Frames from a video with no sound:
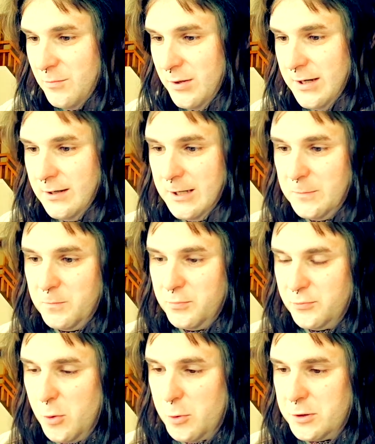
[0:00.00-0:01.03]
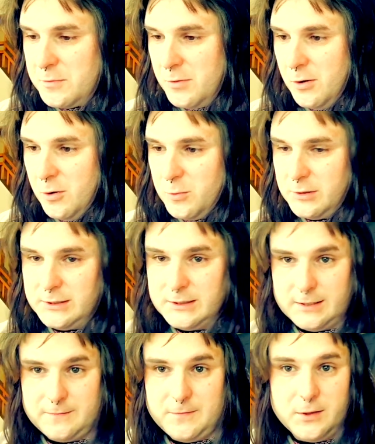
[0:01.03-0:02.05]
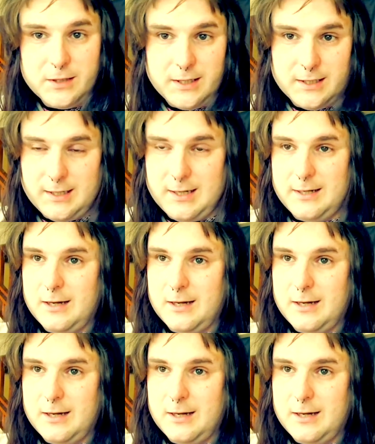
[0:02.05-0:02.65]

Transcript: But he like broke them all with his fucking head.